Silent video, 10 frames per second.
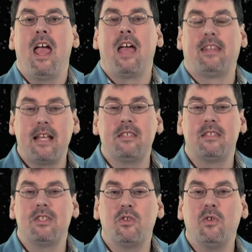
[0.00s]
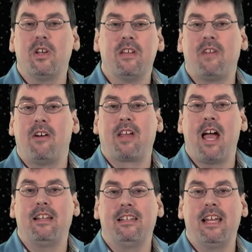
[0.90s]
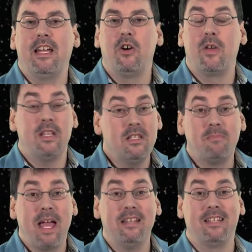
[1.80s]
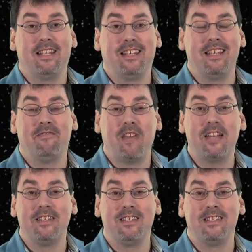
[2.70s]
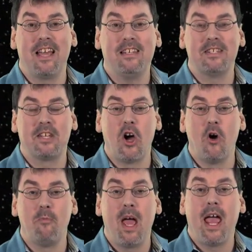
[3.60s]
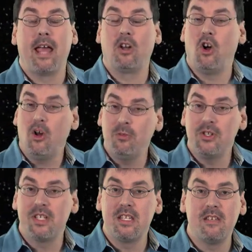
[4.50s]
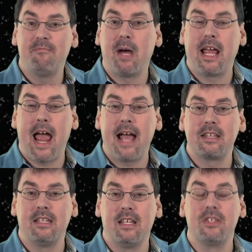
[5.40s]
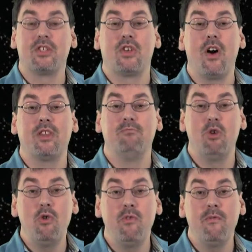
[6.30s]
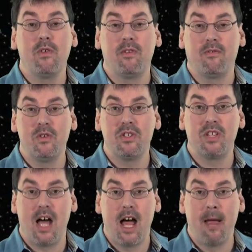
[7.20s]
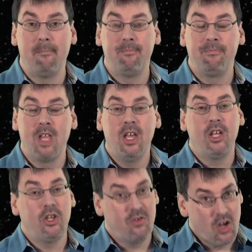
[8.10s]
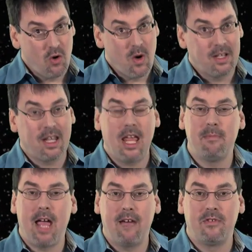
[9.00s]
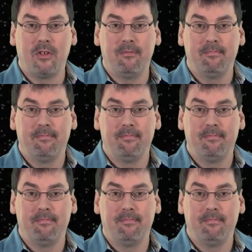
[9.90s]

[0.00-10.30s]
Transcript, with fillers: And that's the story of how Galileo independently invented the telescope and almost as if by accident saw the moon for the first time. You know what came after.